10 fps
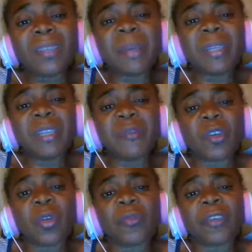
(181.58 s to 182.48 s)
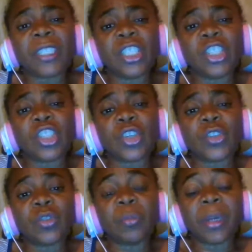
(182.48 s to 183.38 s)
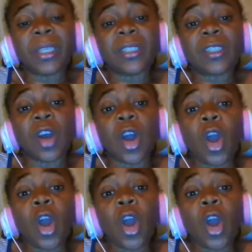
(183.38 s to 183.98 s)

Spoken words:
be difficult for teachers to monitor